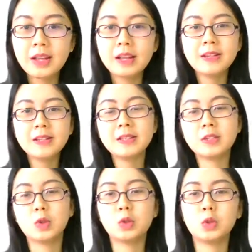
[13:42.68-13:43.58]
This is
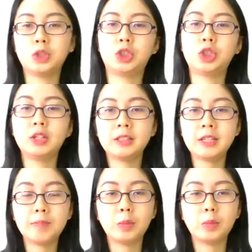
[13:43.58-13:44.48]
also a short
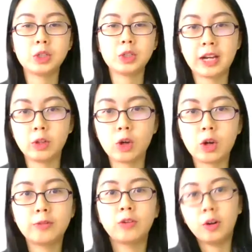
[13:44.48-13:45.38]
tip which I
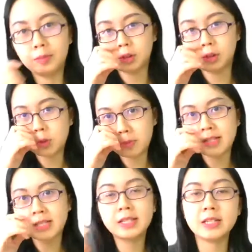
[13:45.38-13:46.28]
got from the
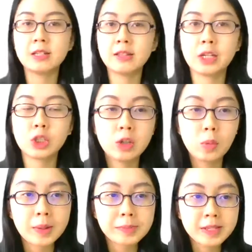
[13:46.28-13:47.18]
Toastmasters International
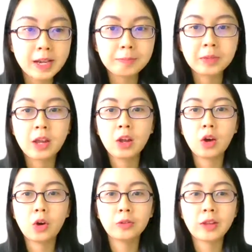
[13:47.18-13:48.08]
website
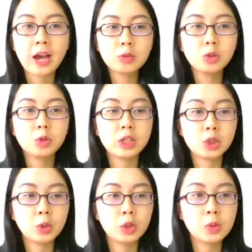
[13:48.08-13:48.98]
on how to
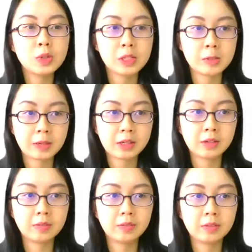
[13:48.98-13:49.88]
introduce a
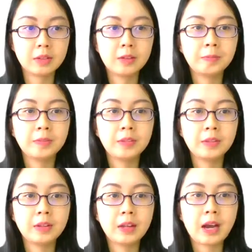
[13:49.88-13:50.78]
speaker.
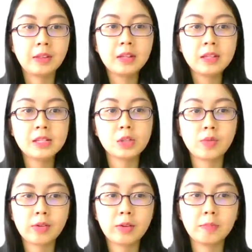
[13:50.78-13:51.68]
I think this is
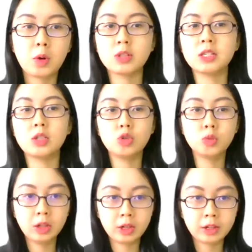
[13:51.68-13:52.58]
very important to
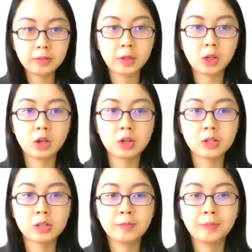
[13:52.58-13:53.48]
learn
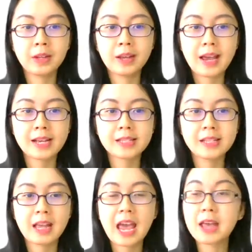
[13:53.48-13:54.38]
because as
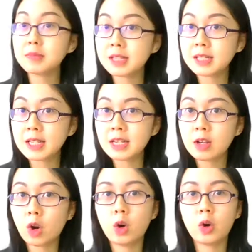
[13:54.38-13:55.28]
an MC
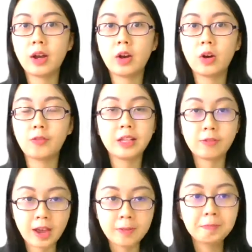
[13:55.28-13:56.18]
of an
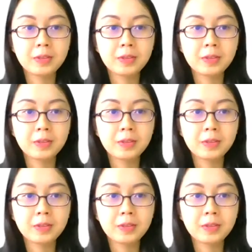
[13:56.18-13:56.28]
event,